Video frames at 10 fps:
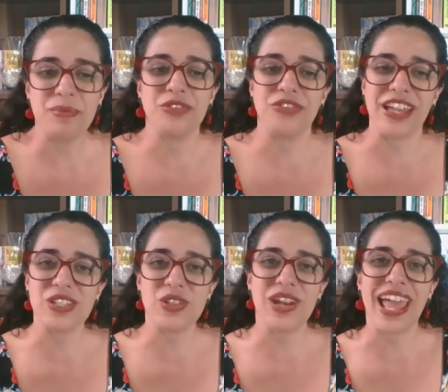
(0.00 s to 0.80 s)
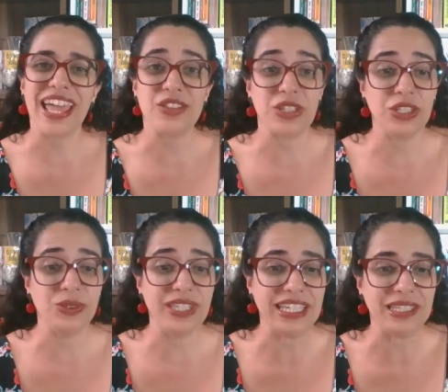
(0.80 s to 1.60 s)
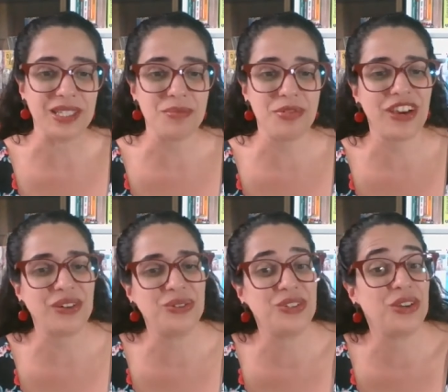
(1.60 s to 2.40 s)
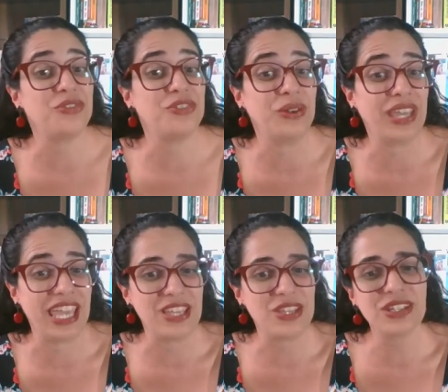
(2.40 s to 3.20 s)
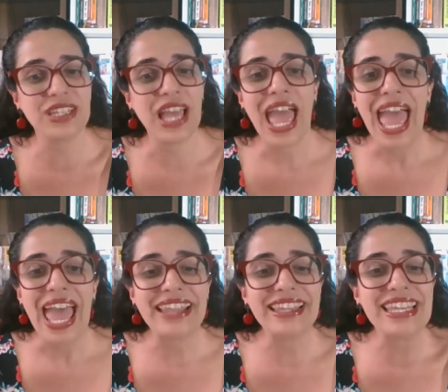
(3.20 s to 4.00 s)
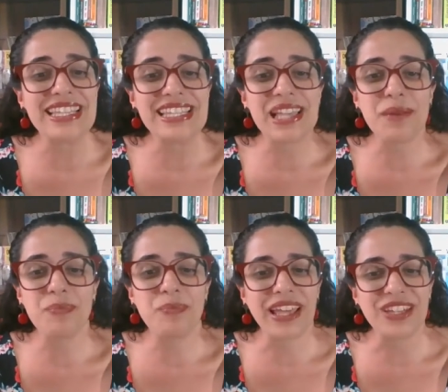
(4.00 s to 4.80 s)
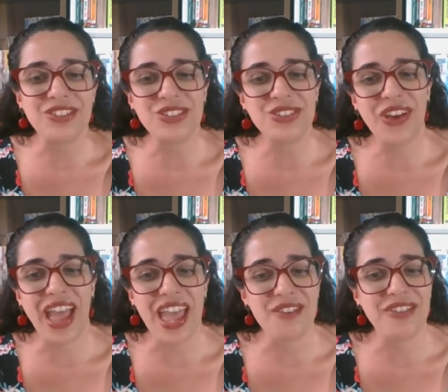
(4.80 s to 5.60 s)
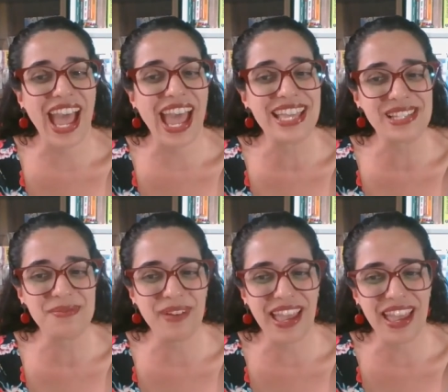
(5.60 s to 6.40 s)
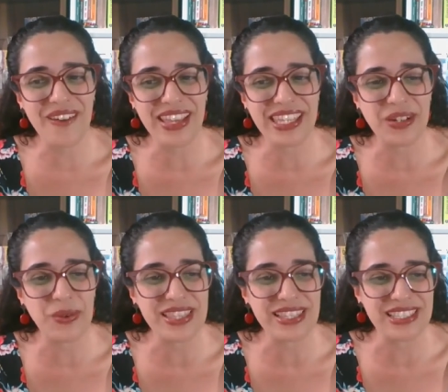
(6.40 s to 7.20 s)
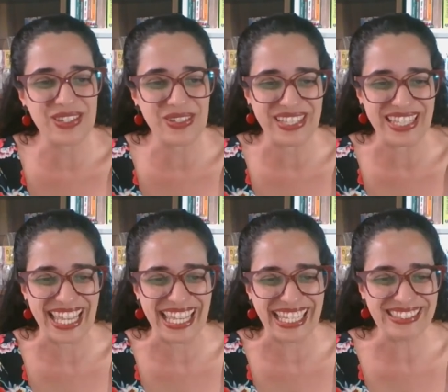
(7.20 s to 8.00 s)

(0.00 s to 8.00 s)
professor at Unicamp Faculty of Education. And it's a pleasure to have Rhaisa Pael here with us today.